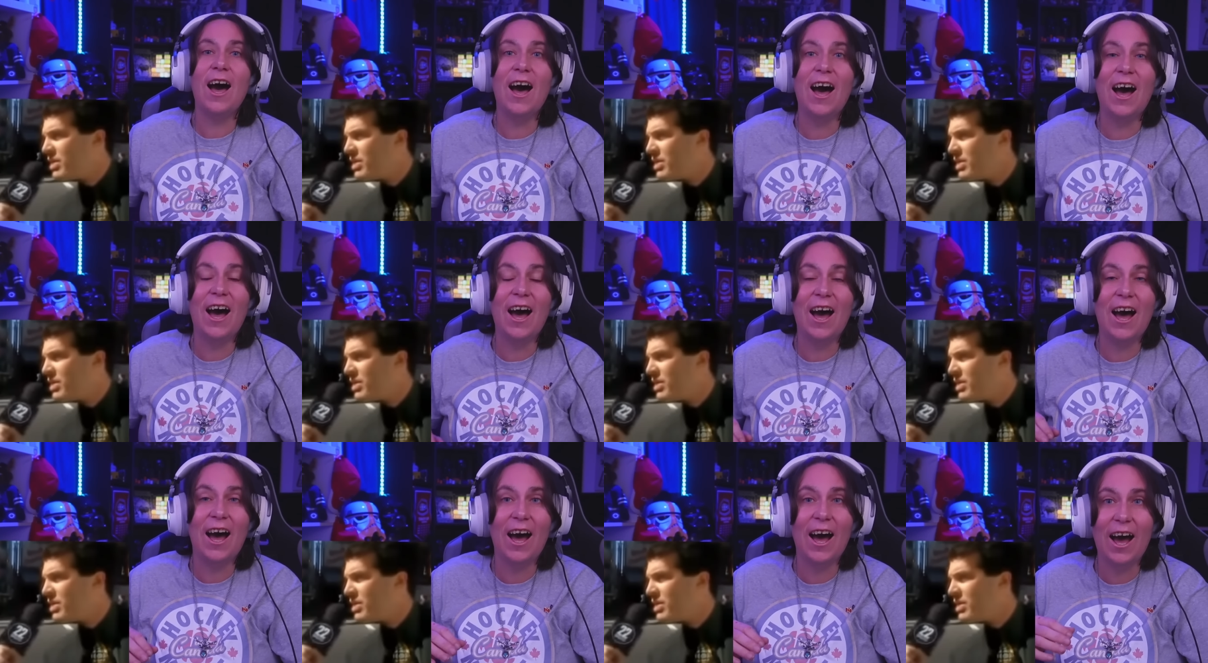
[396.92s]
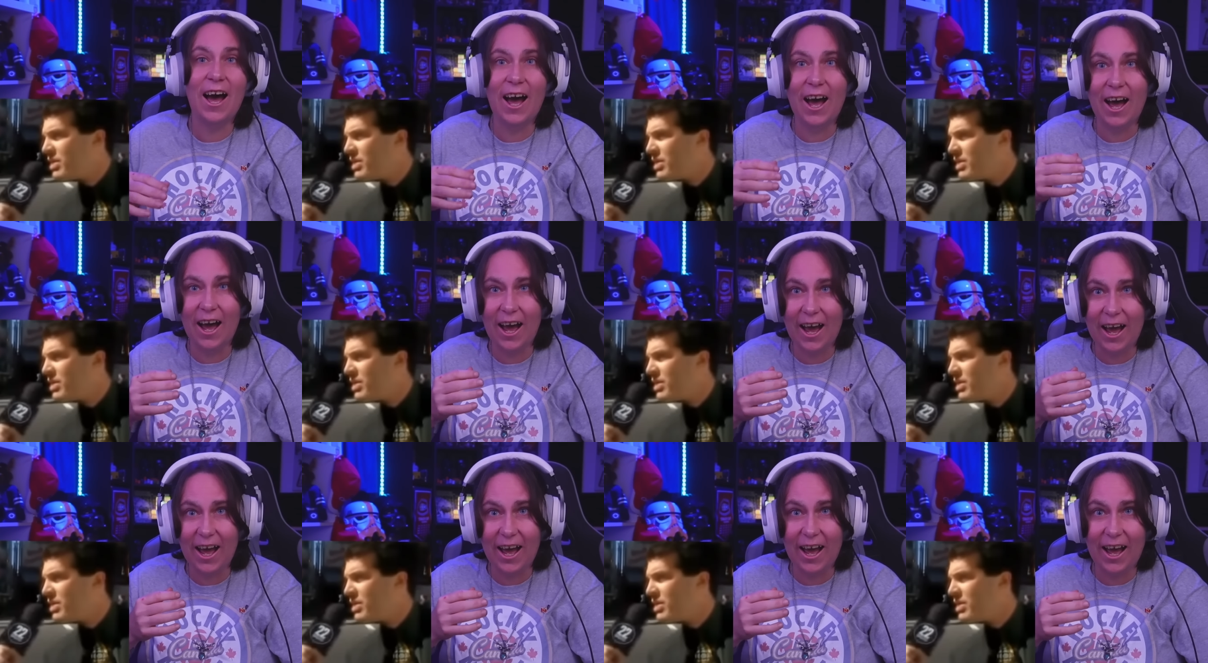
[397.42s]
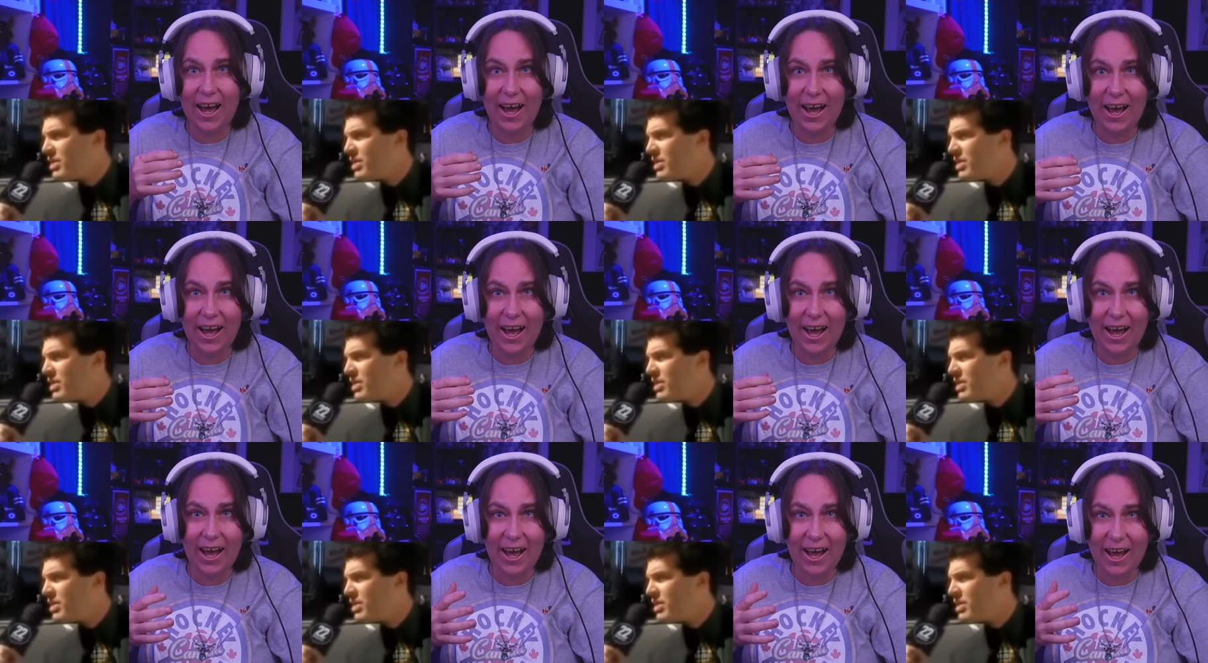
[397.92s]

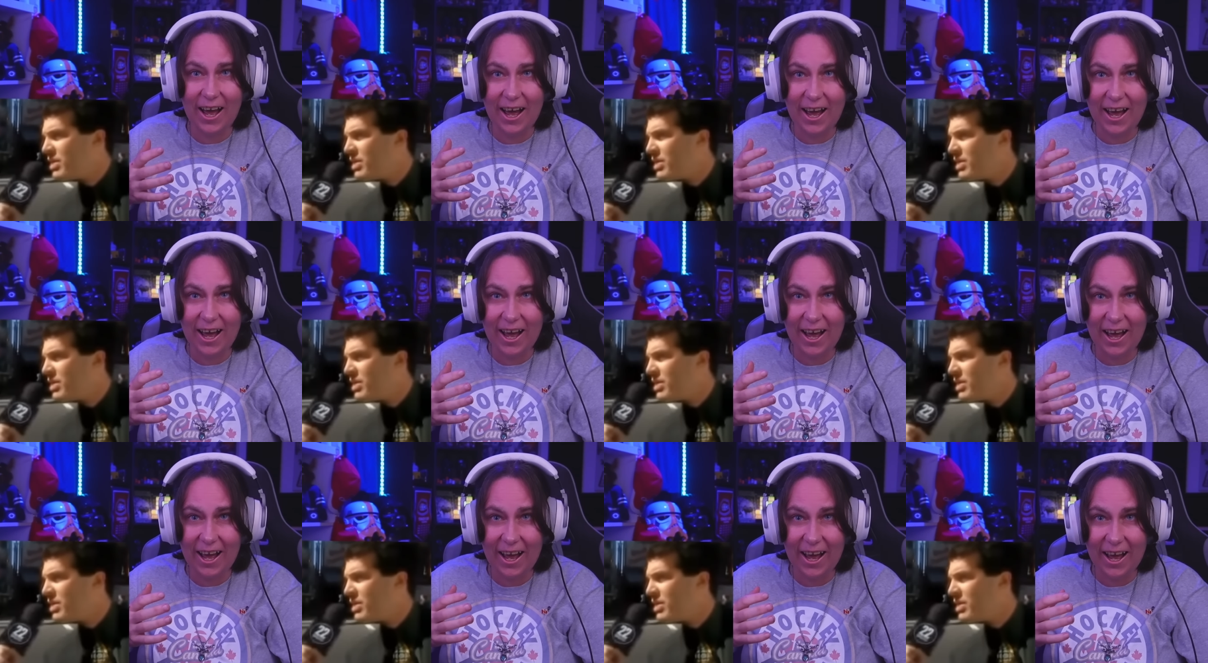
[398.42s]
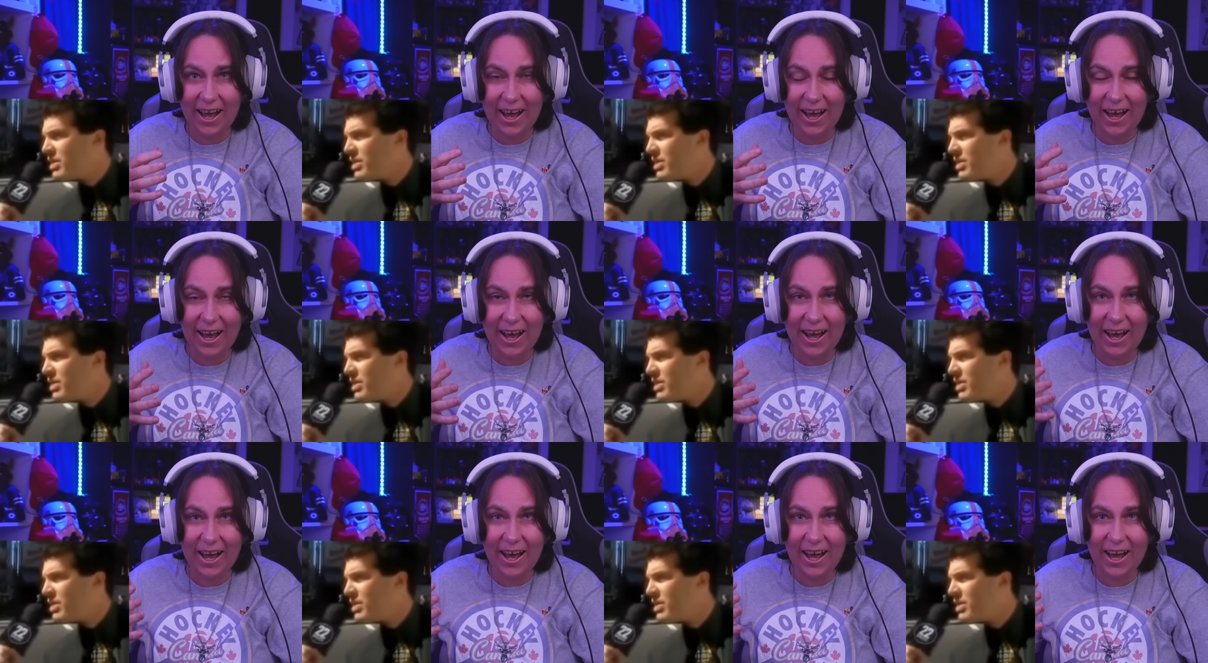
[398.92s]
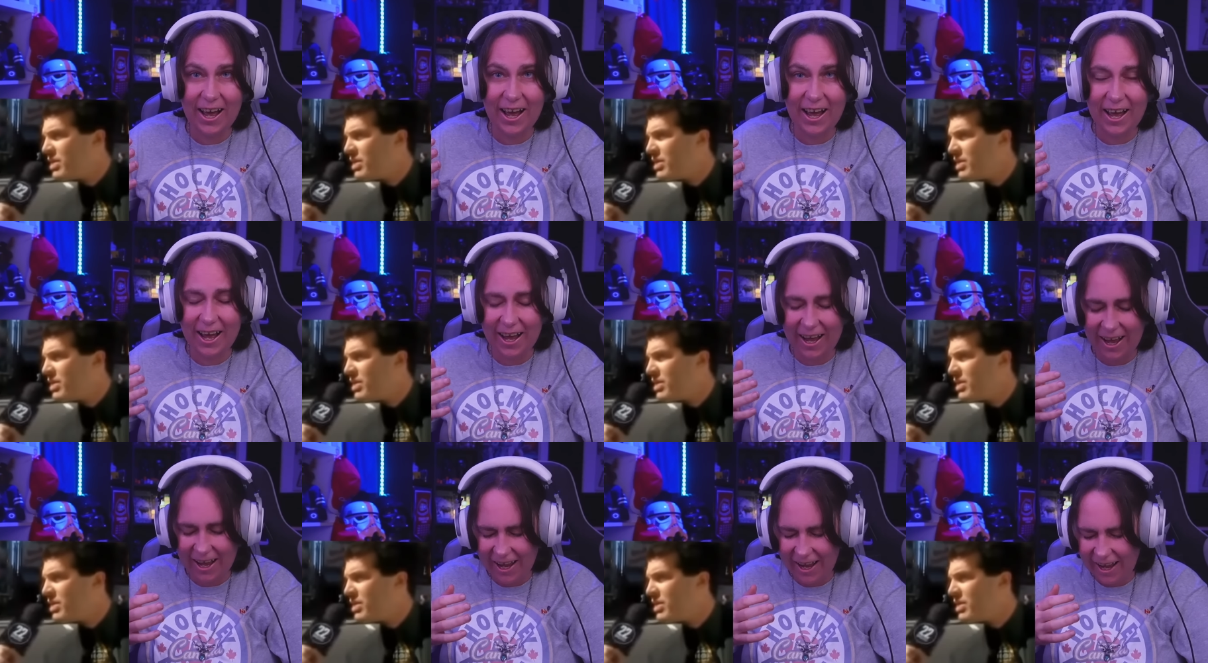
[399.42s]

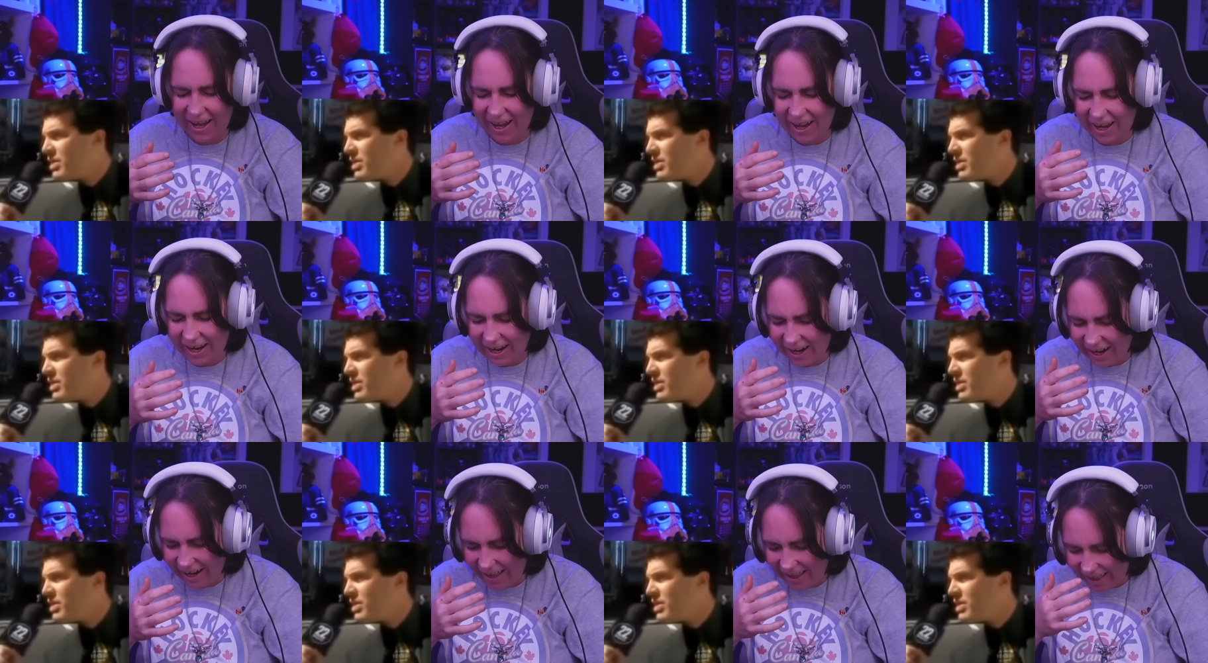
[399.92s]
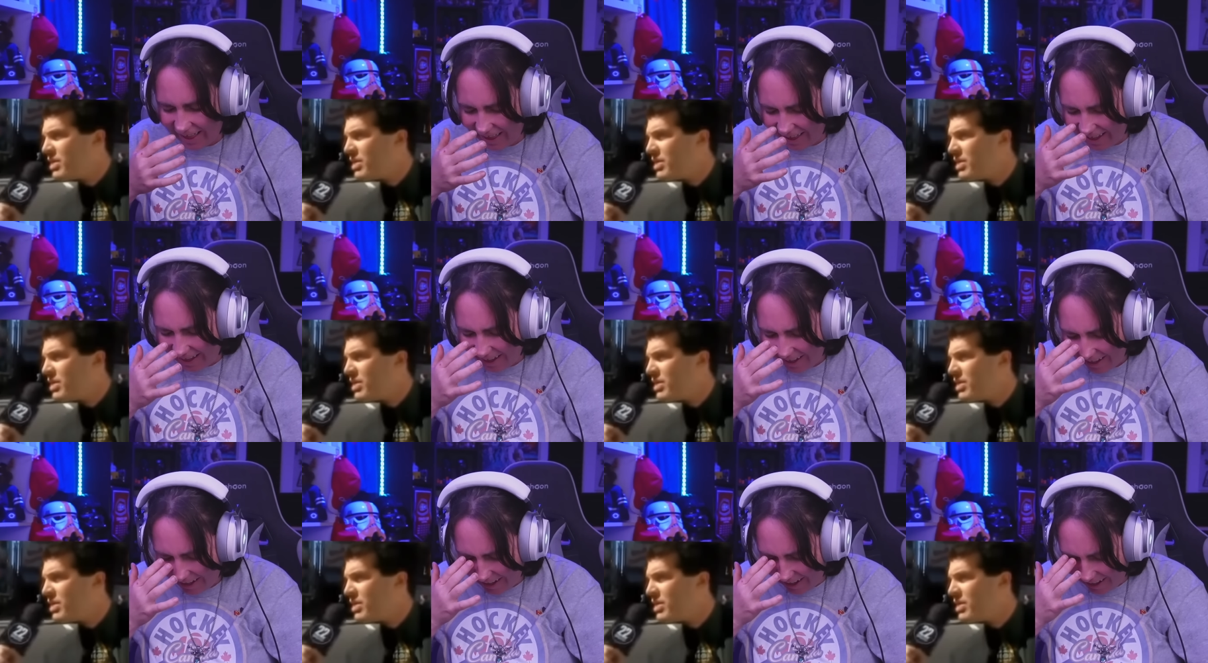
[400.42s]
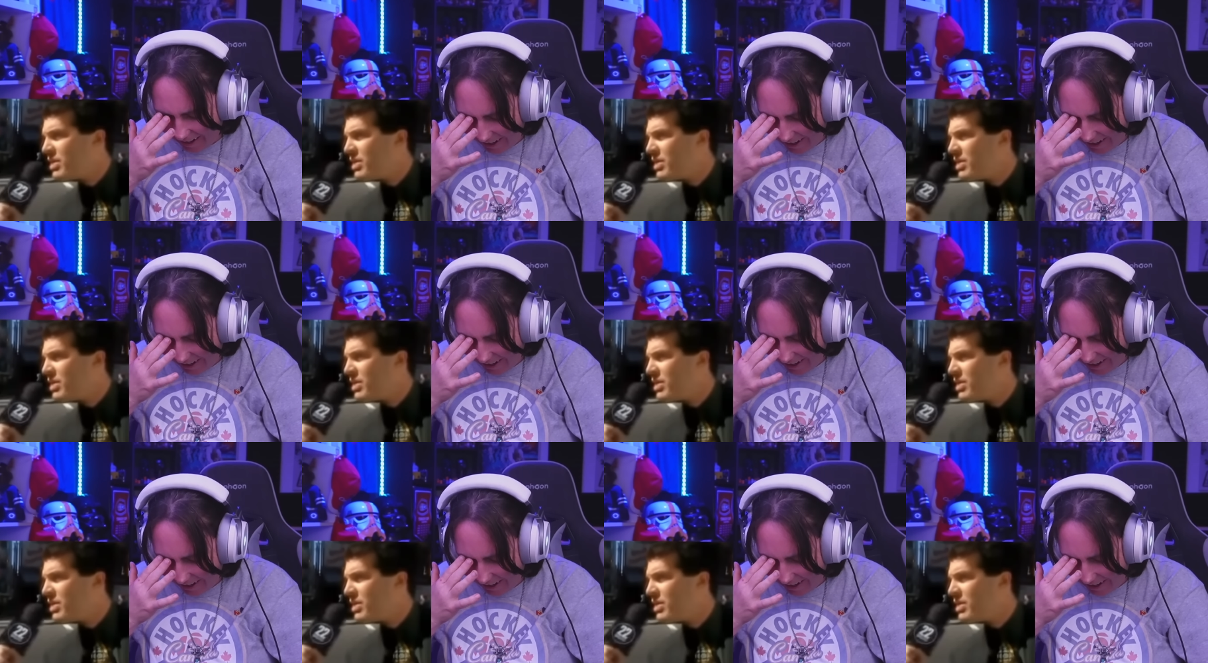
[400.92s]
(no one is talking)